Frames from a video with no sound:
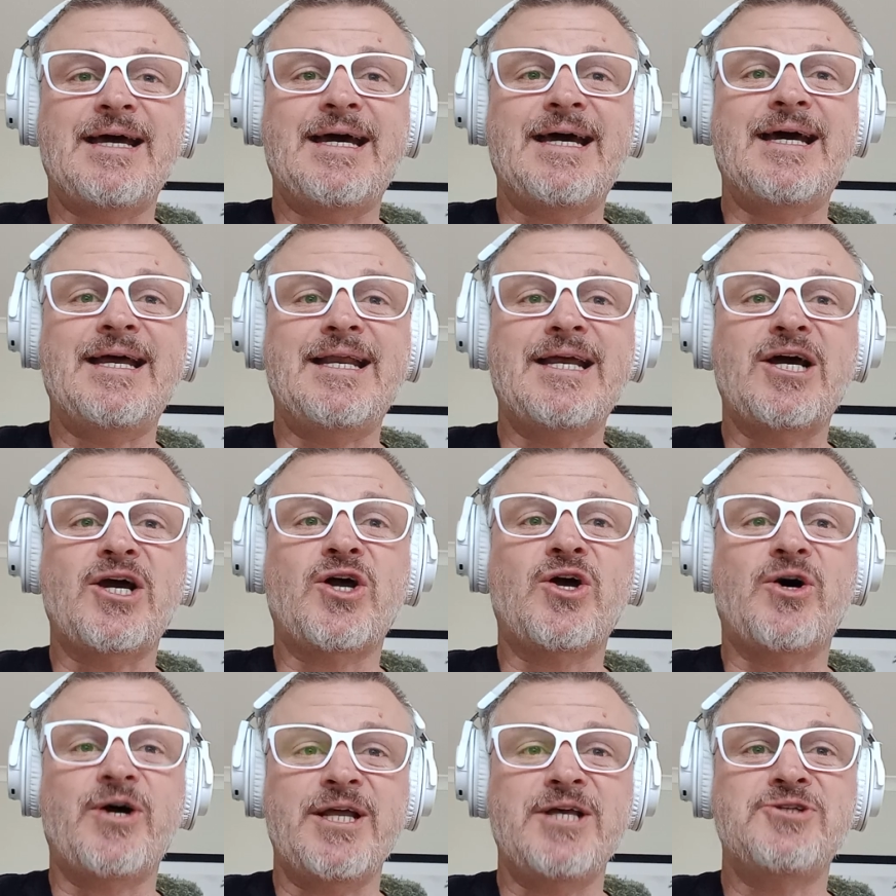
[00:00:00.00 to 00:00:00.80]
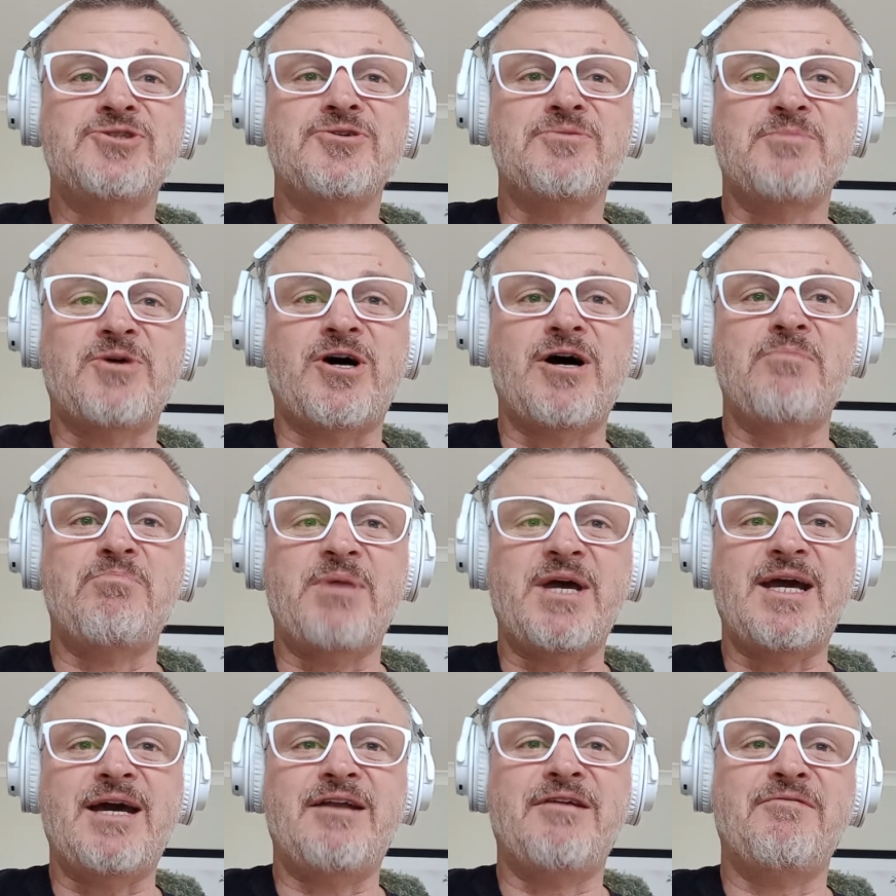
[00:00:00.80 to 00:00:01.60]
and got into my
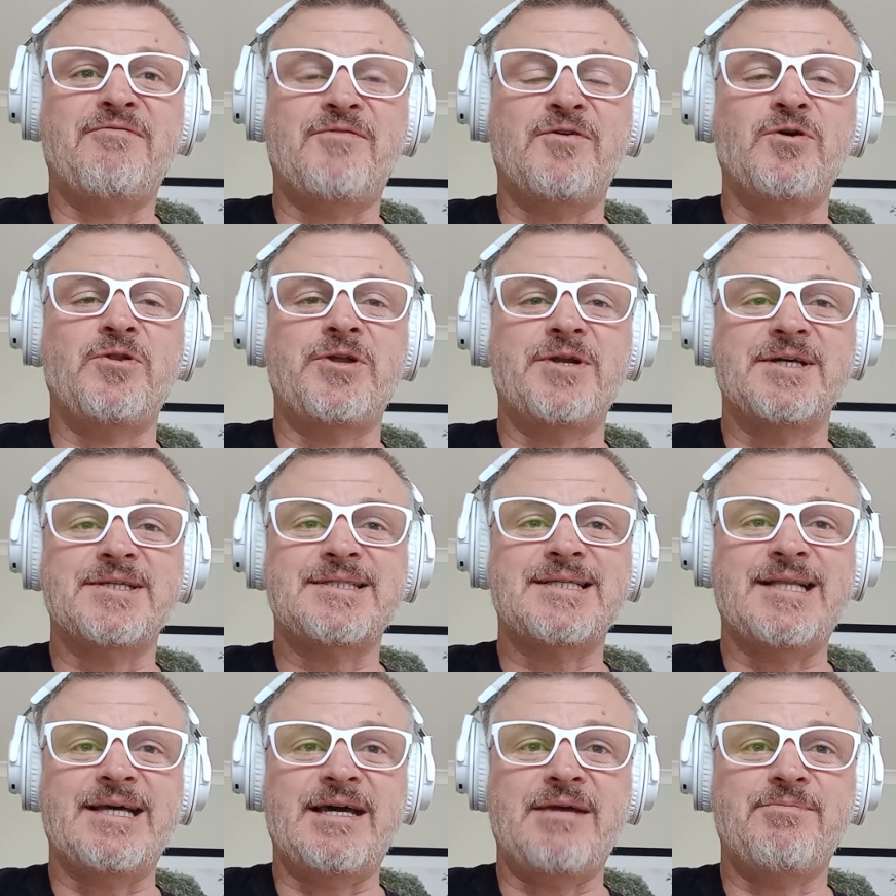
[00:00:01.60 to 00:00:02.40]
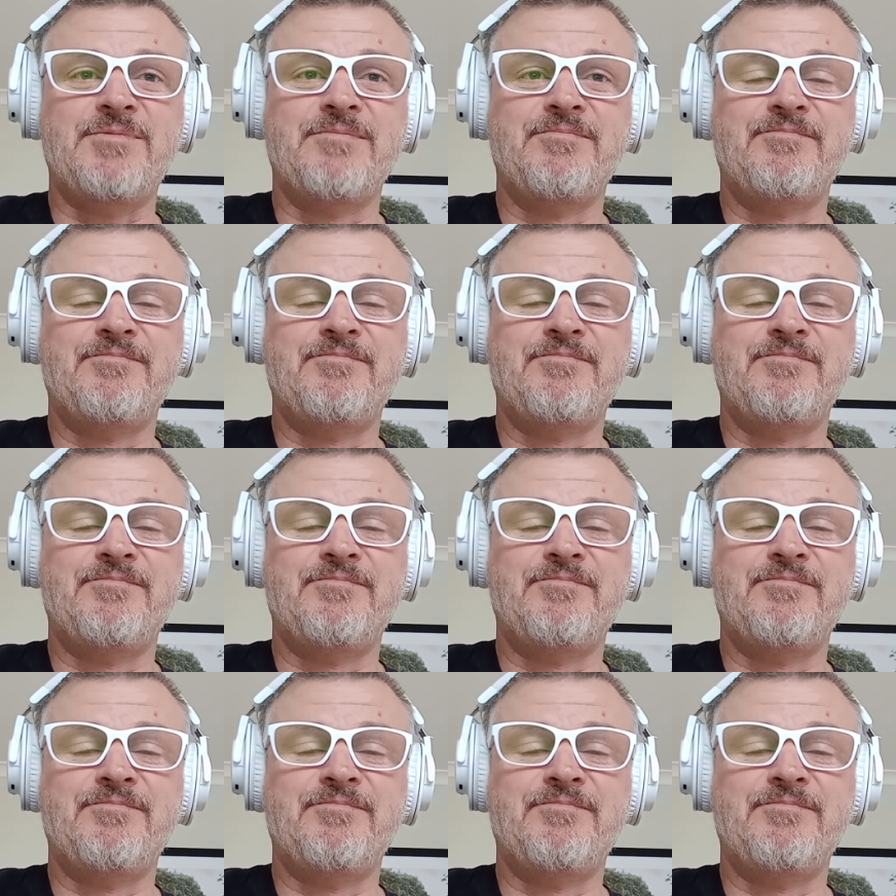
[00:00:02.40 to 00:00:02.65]
bed and fallen asleep.